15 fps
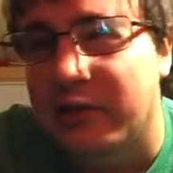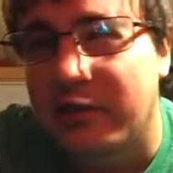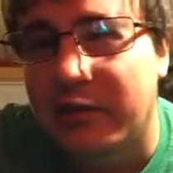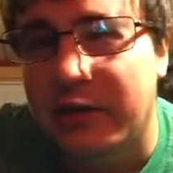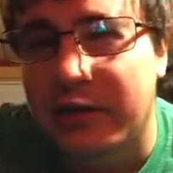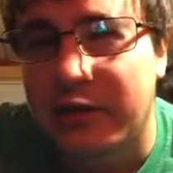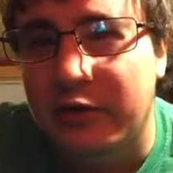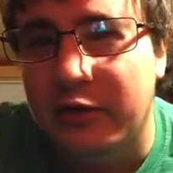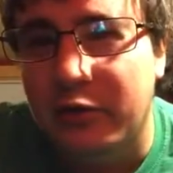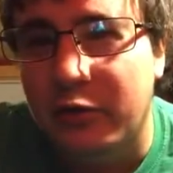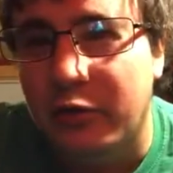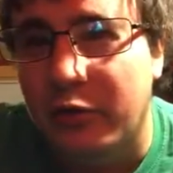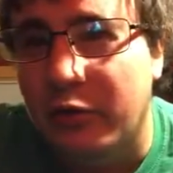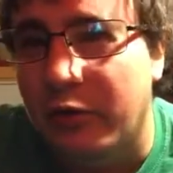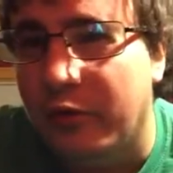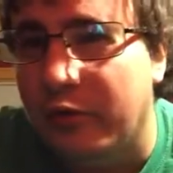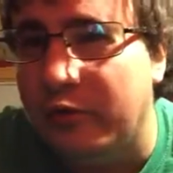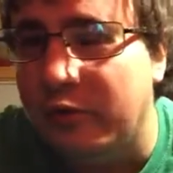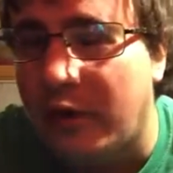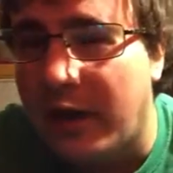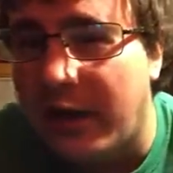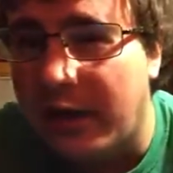starting to
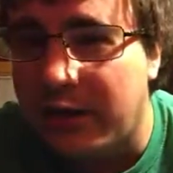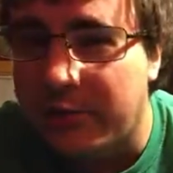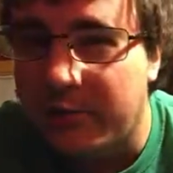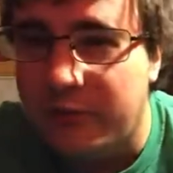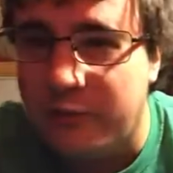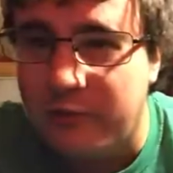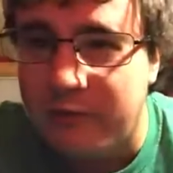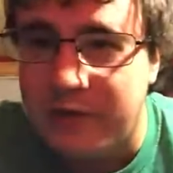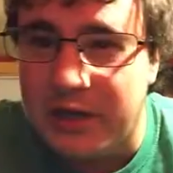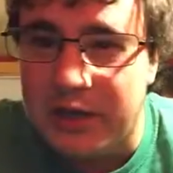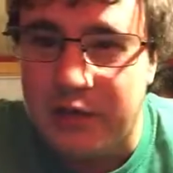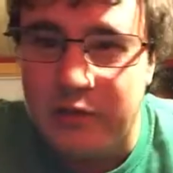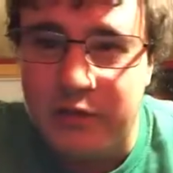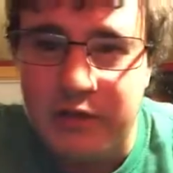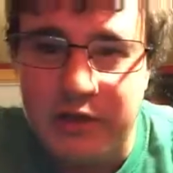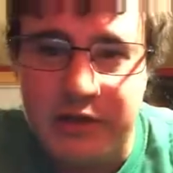try and upload videos.